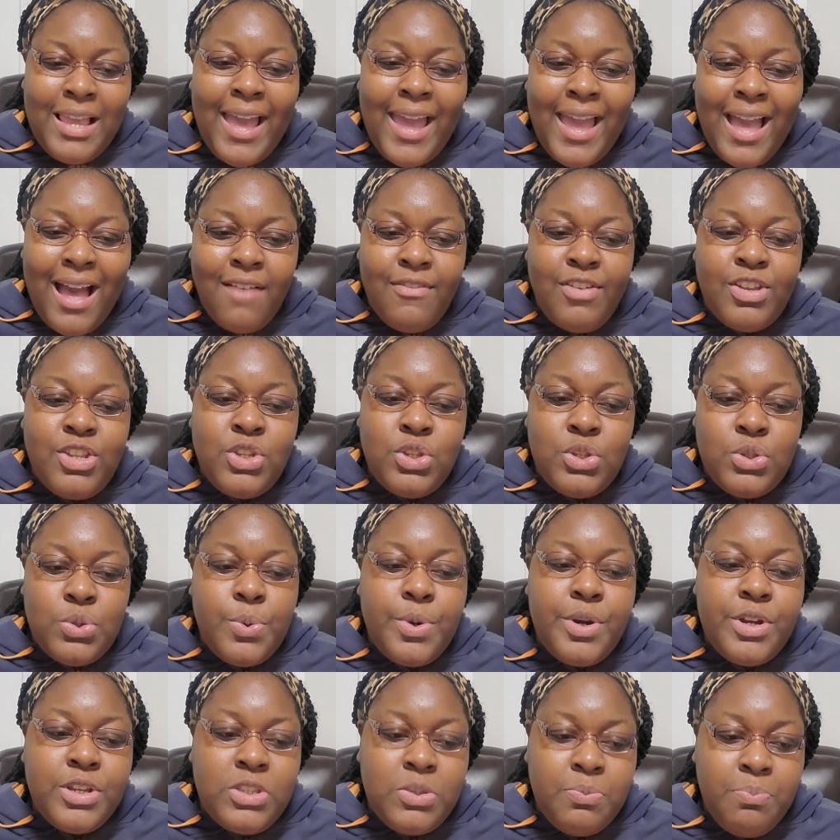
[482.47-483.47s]
I have a
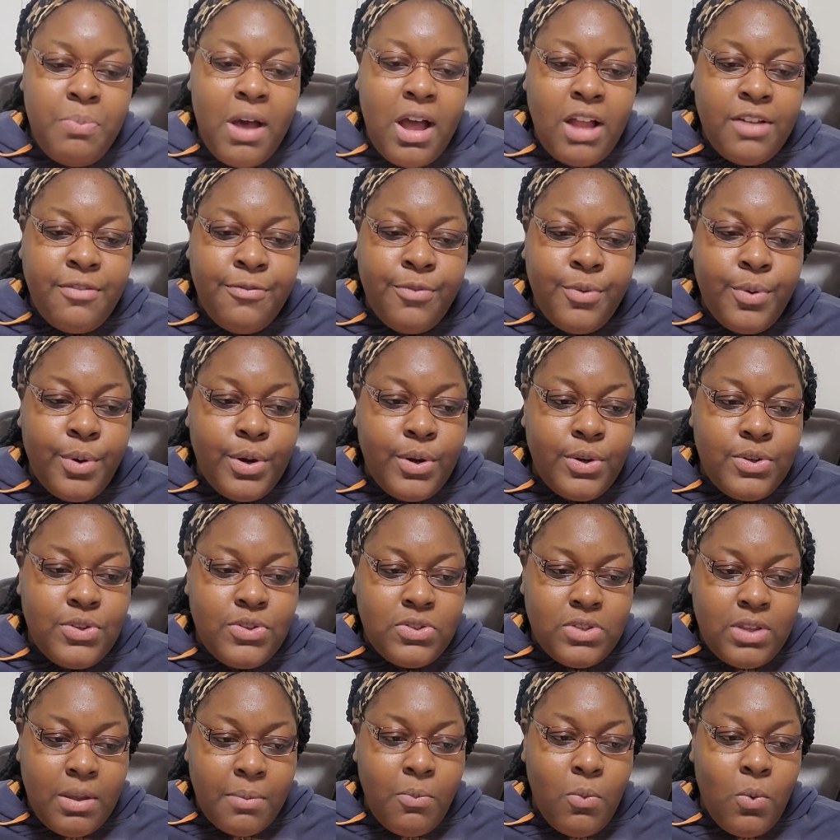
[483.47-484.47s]
sore spot for
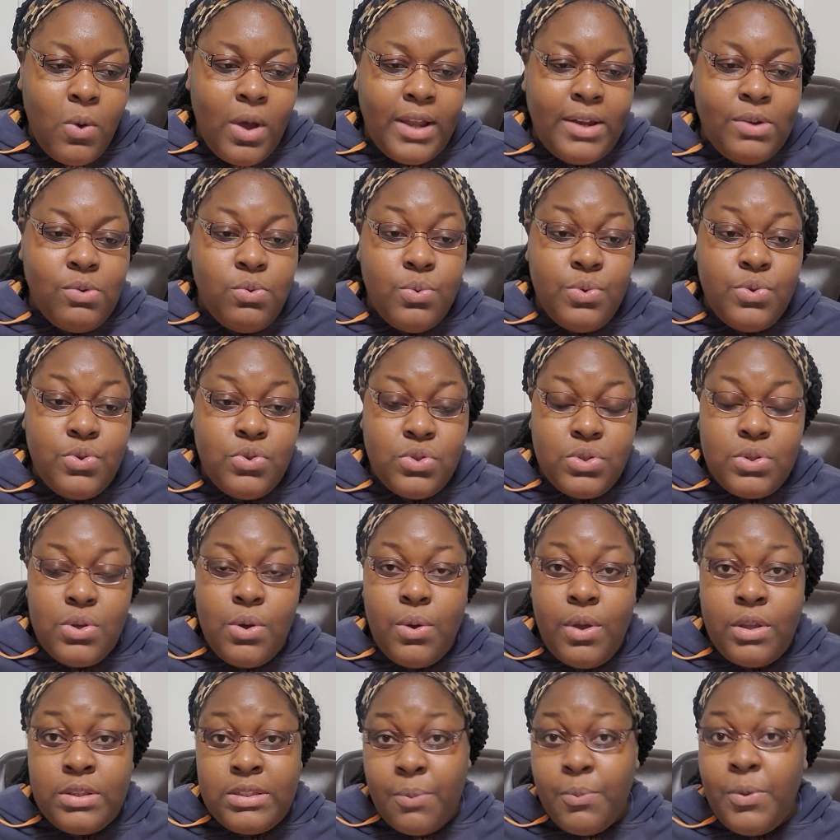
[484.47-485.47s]
someone
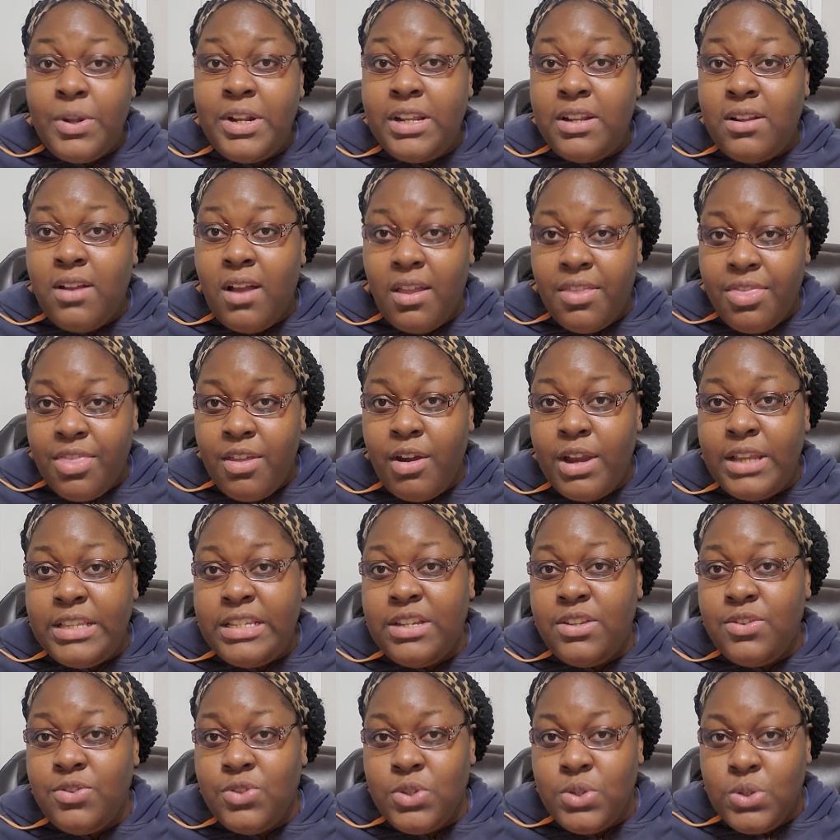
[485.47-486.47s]
in
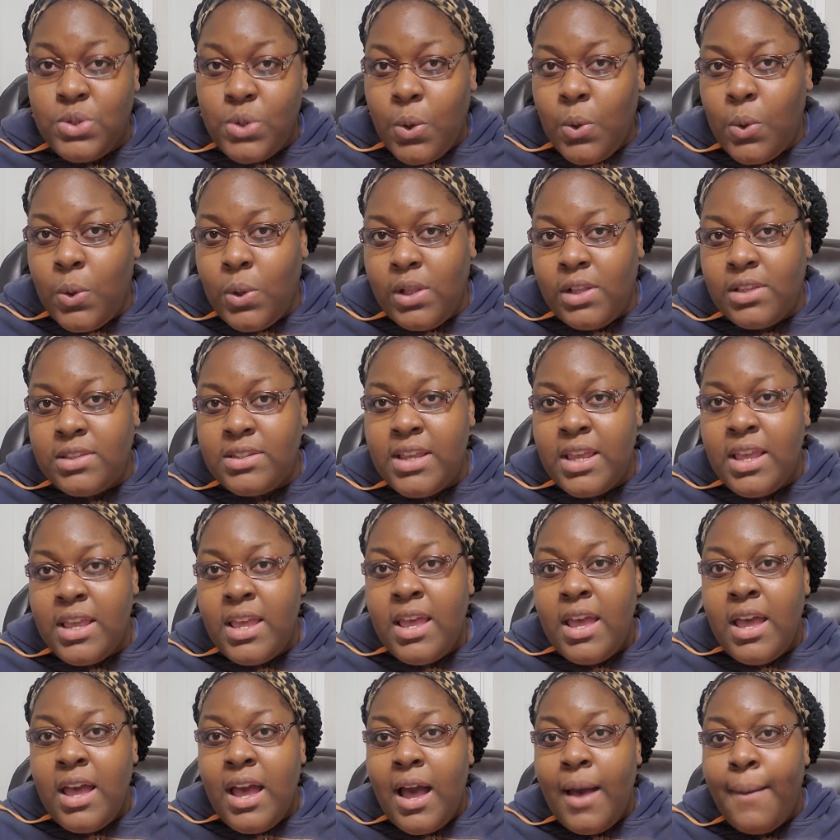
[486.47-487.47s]
authority who's told
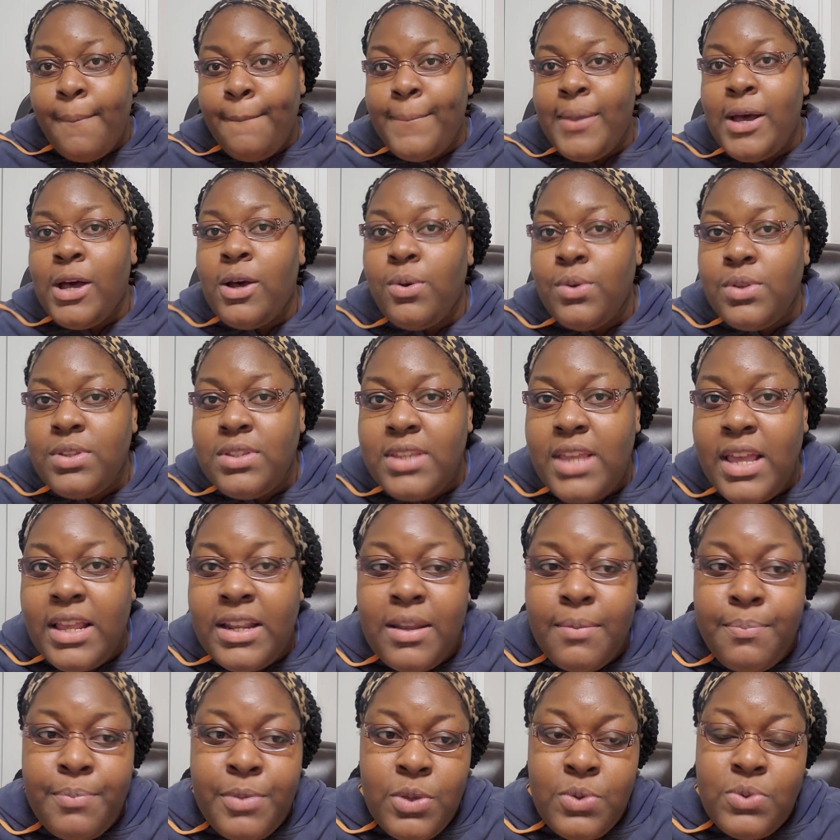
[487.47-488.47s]
about an
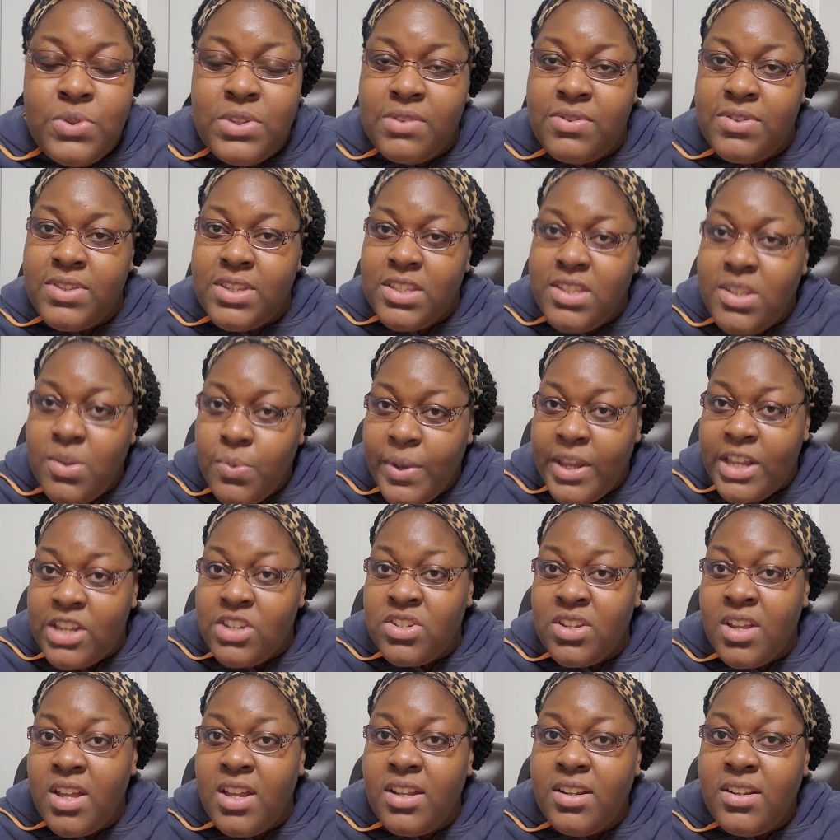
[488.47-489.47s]
abusive
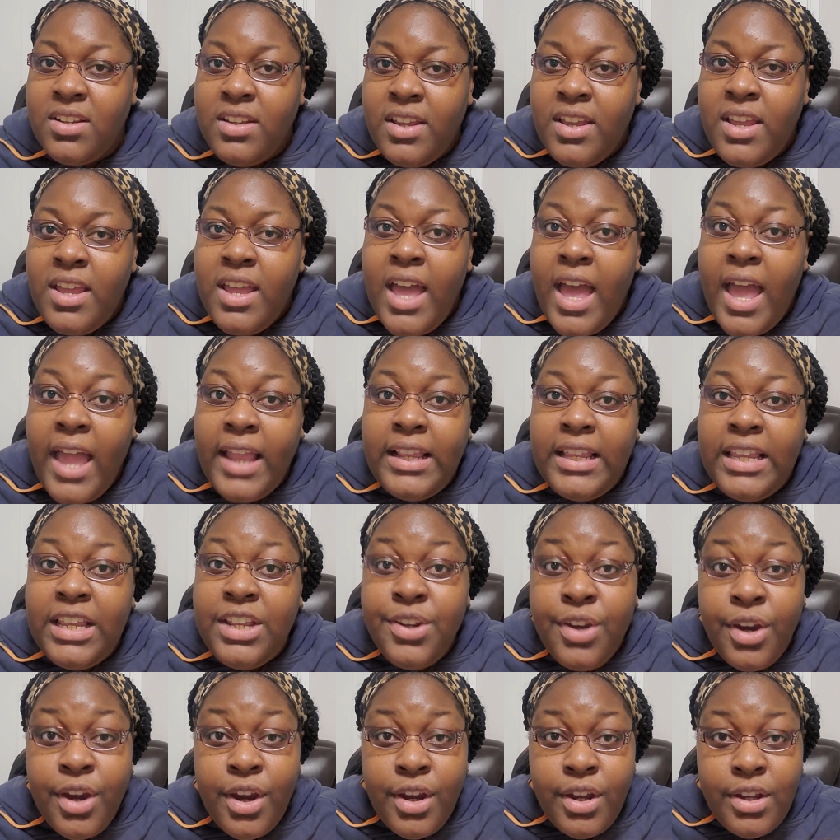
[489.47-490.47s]
situation and
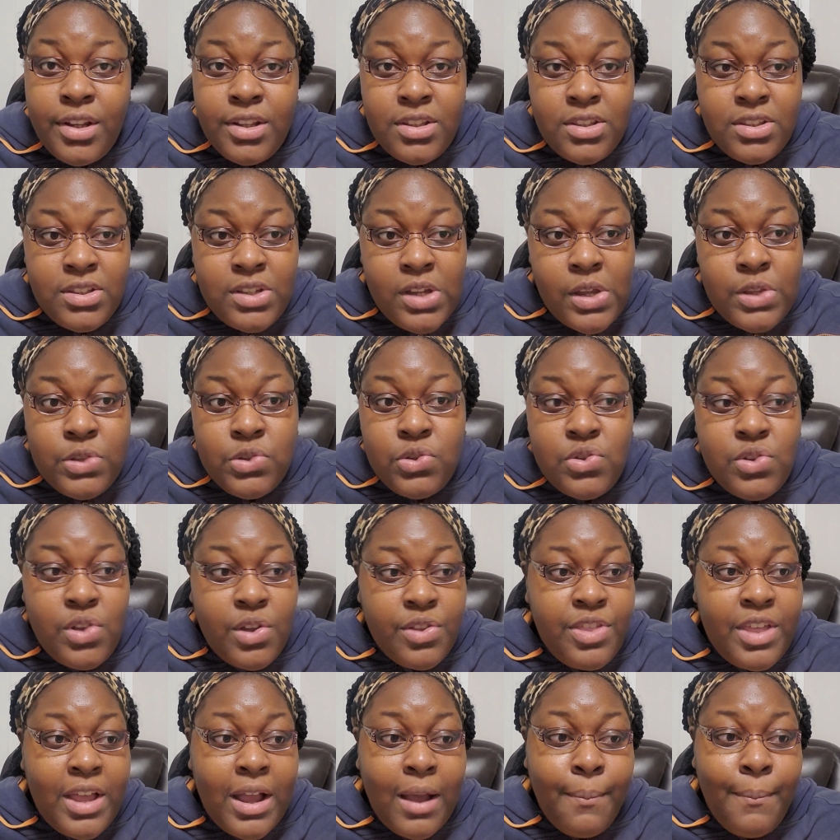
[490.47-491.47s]
either does
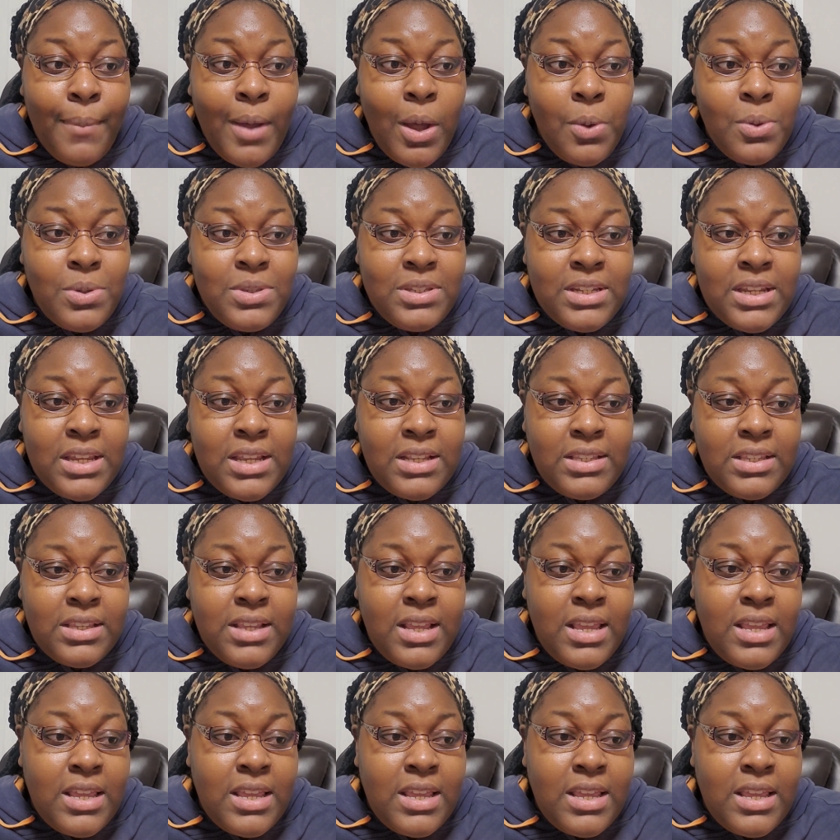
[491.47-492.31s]
nothing about it,